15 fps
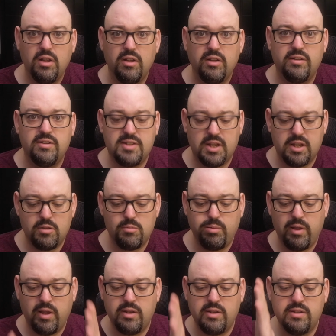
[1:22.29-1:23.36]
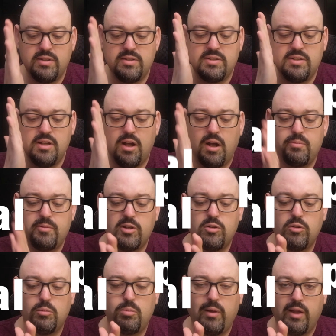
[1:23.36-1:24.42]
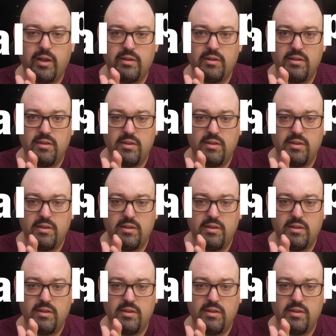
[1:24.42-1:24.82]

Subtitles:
The second plane is the optical plane.